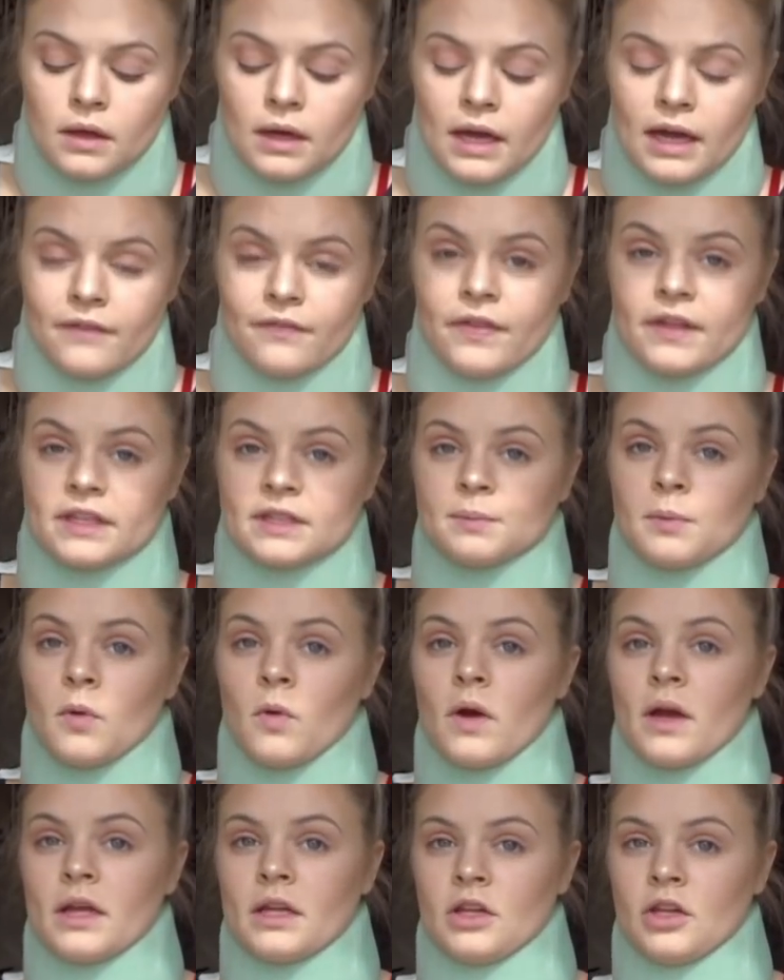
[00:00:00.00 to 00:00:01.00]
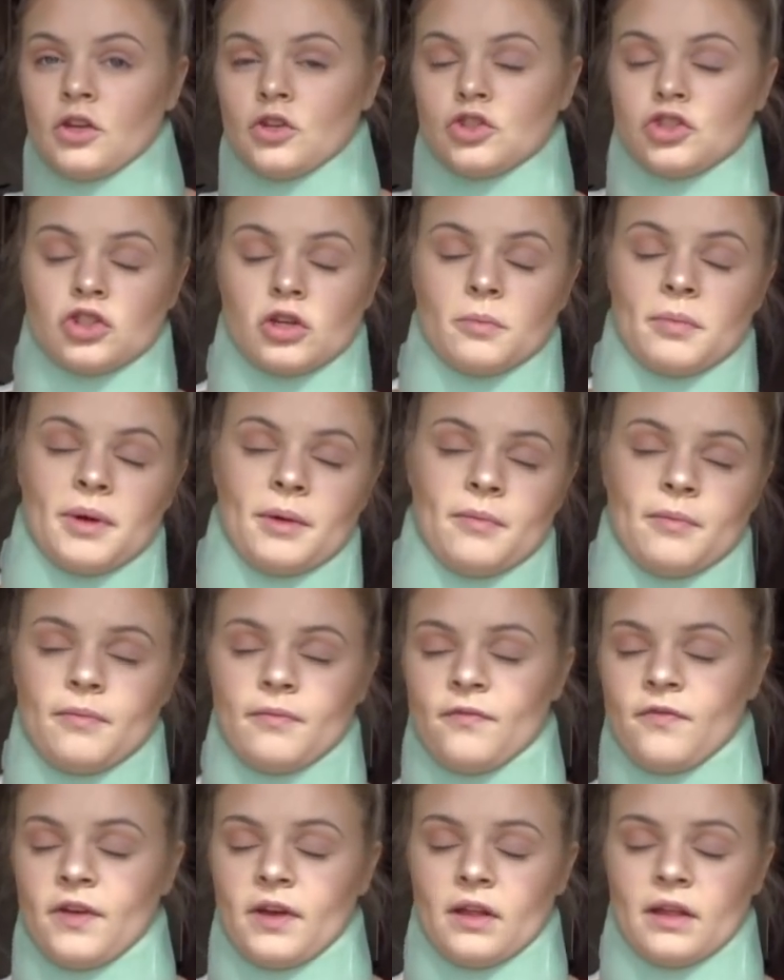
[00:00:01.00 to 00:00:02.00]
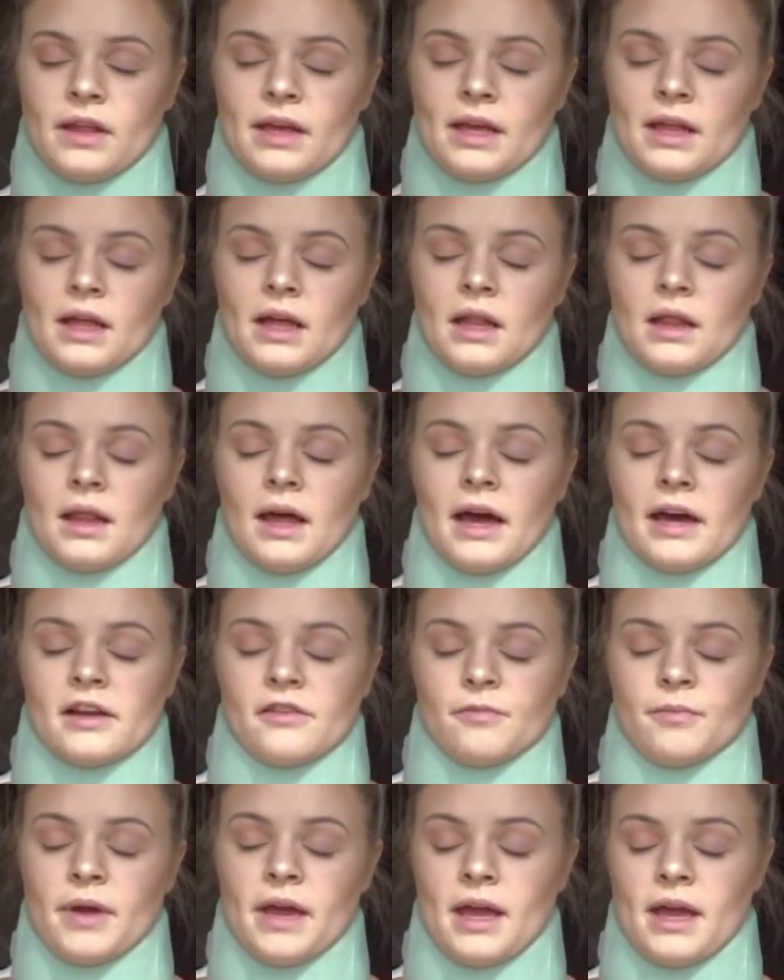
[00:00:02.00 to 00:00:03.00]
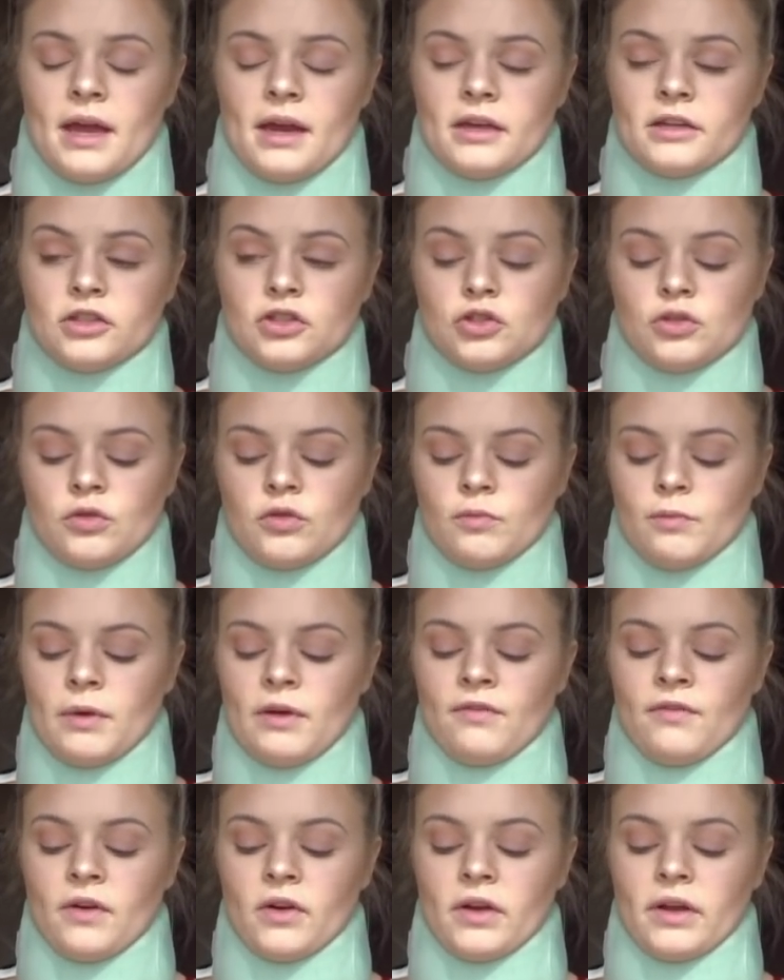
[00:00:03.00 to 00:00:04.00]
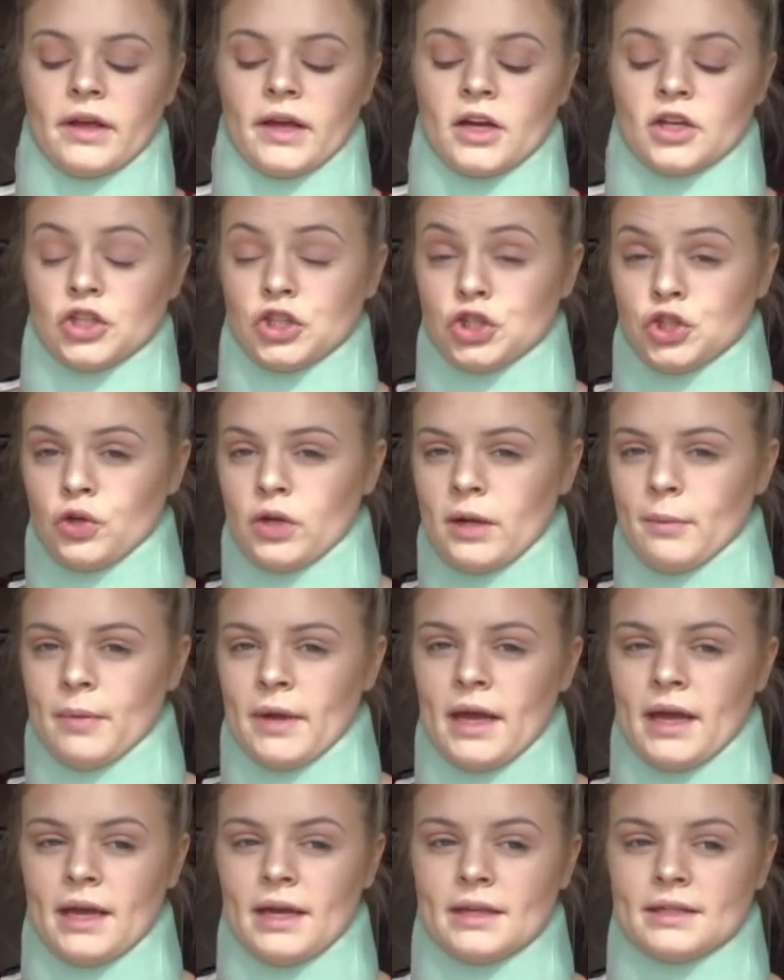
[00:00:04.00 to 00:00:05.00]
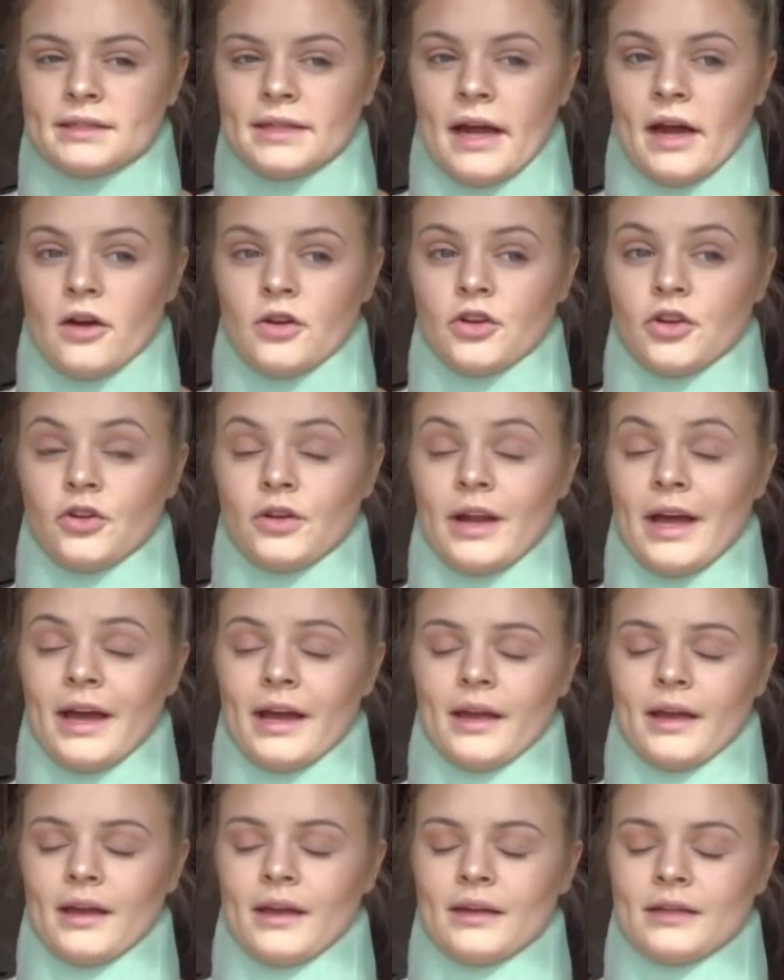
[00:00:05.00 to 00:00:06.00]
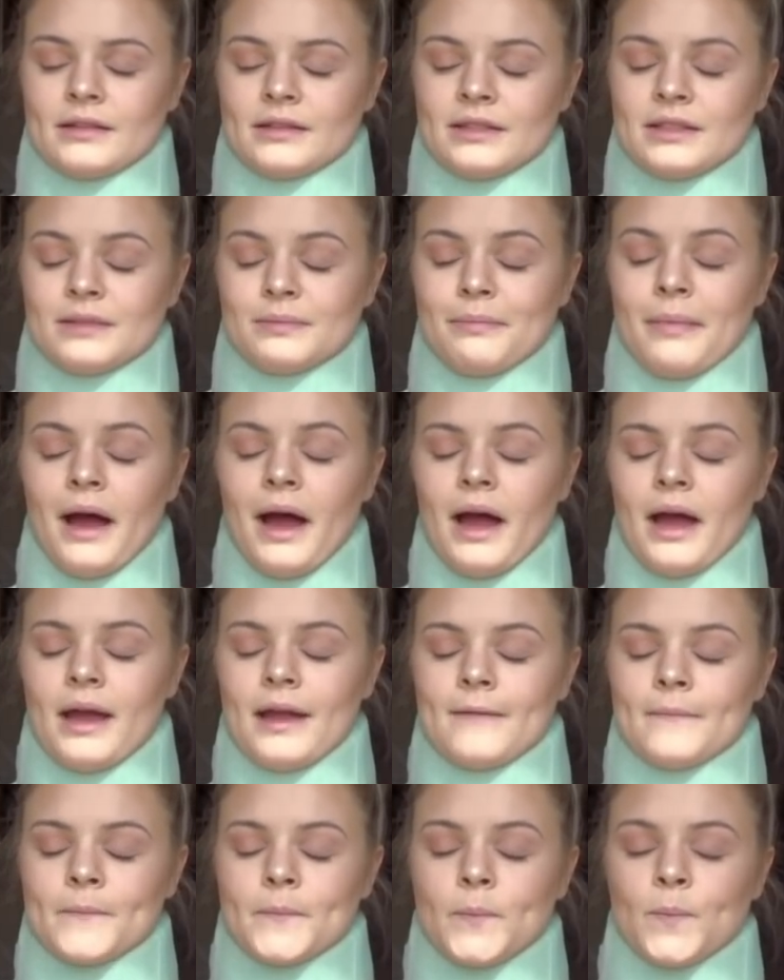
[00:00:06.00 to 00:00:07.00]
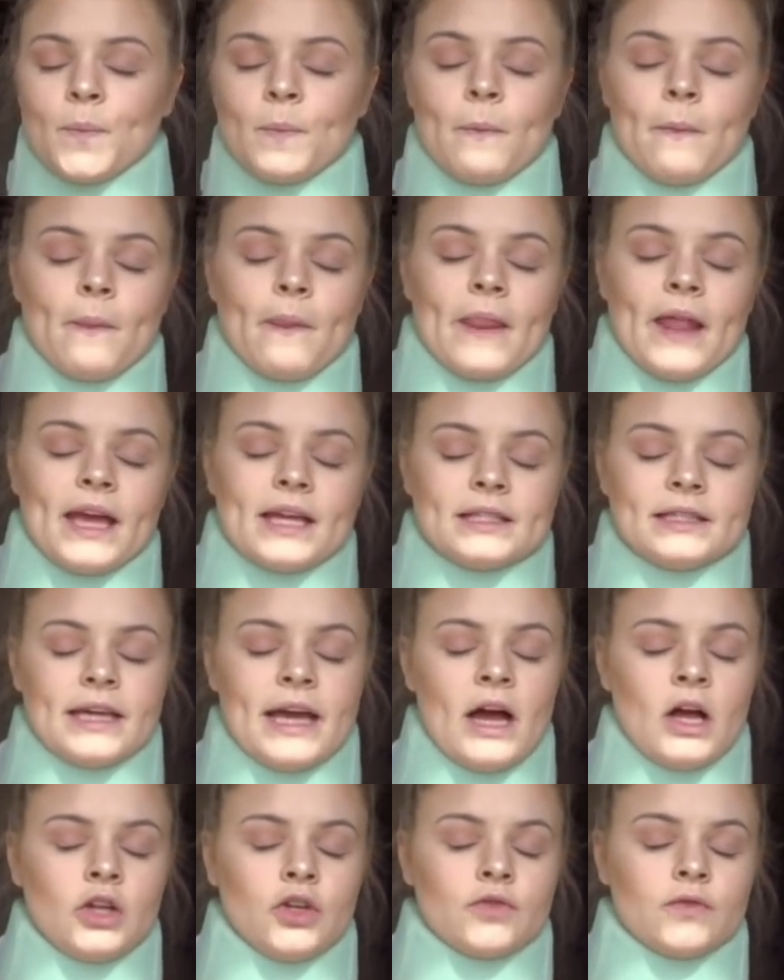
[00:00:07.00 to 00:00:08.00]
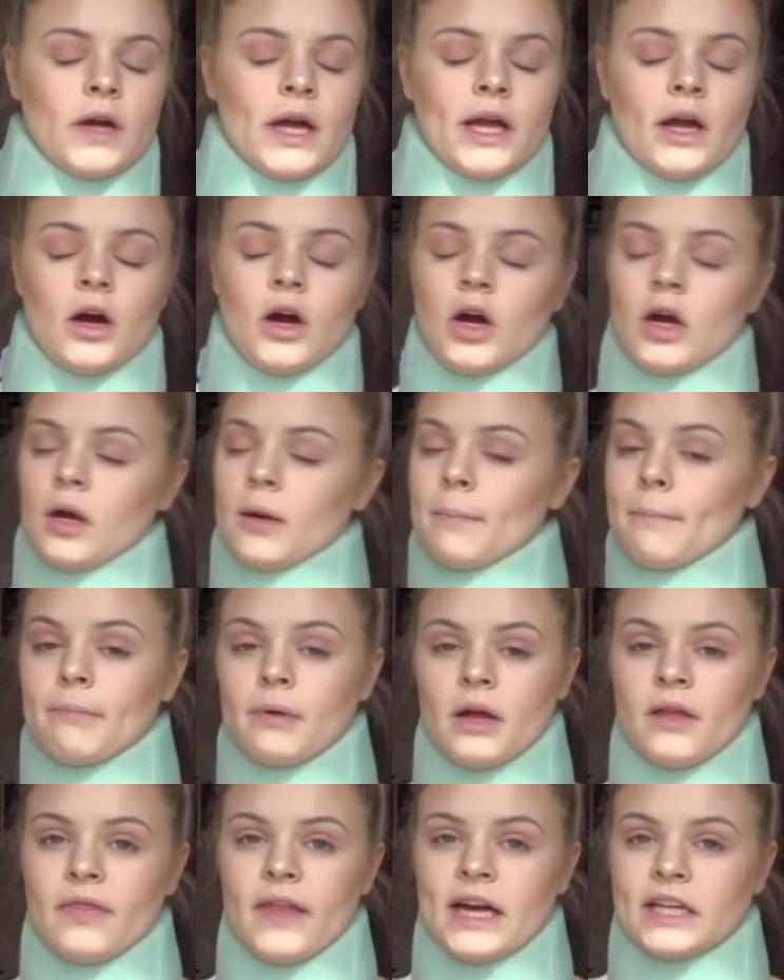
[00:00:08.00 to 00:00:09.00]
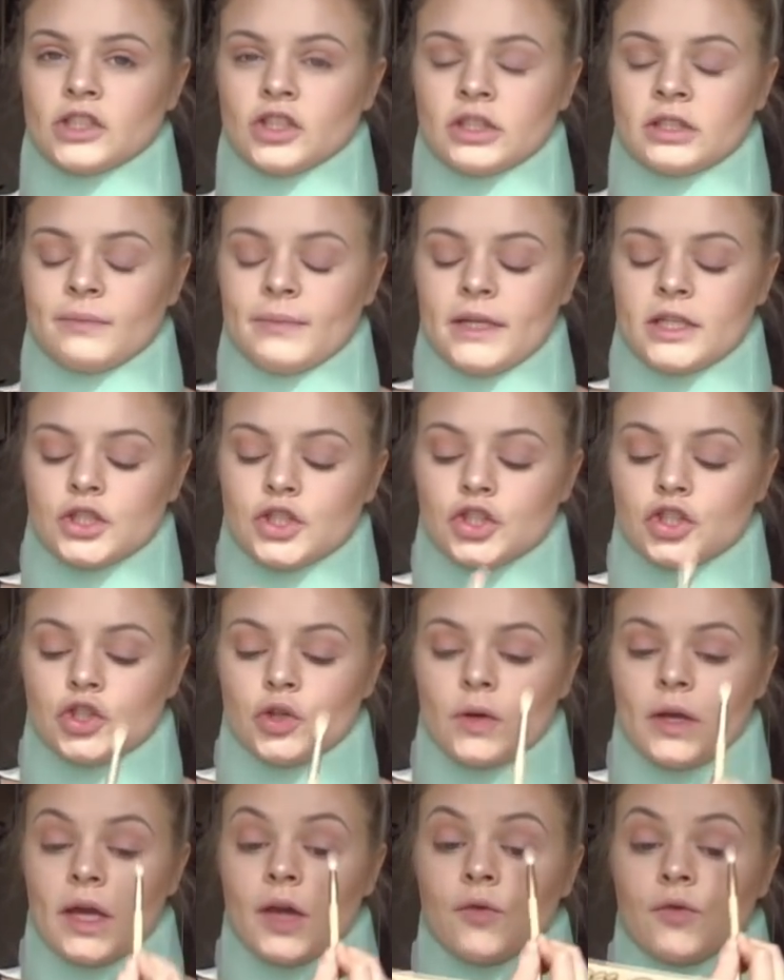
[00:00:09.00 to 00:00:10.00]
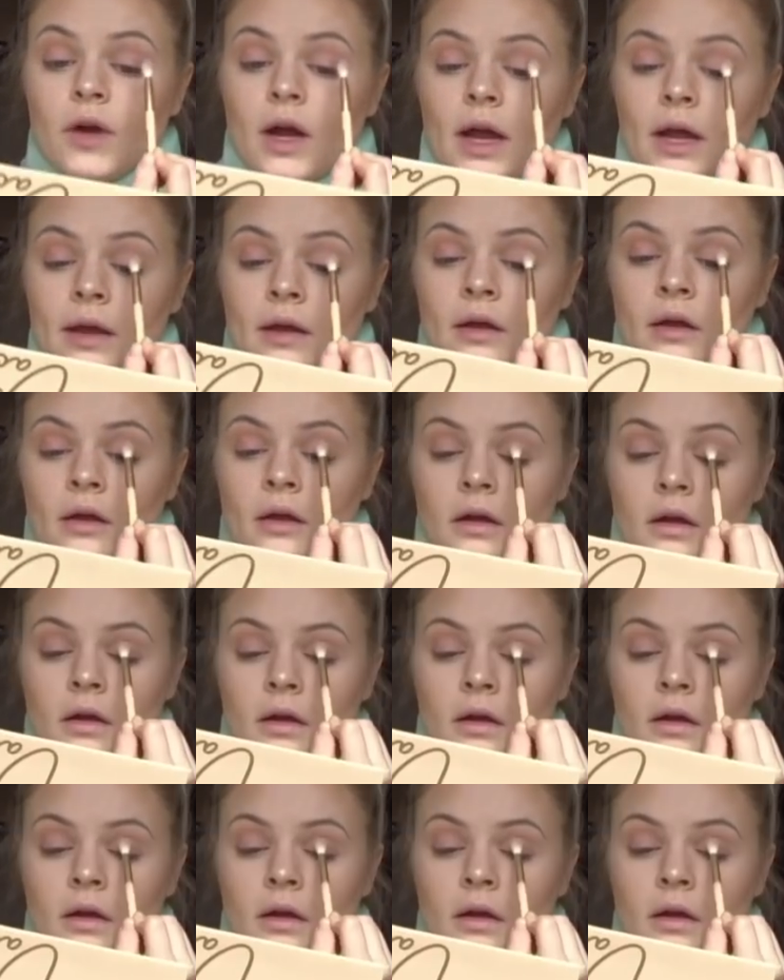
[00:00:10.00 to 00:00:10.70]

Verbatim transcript: At this point, you should be feeling a lot of pain. You should be feeling a shooting pain down your neck and spine and down your right arm, but that just means you're doing it right.